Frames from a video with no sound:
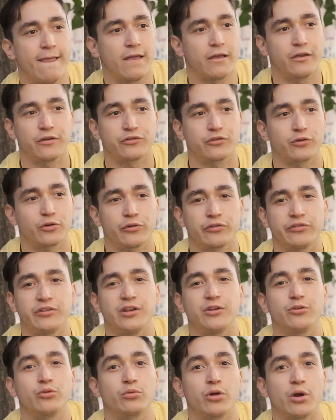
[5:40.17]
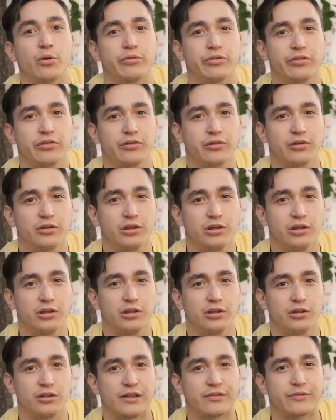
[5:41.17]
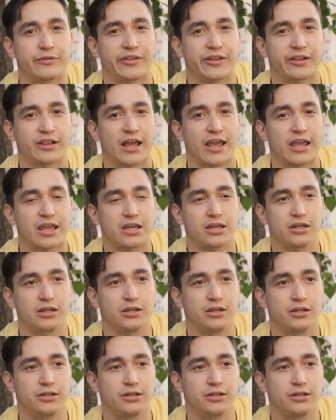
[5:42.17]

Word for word: Because girls need growth. That's what they like.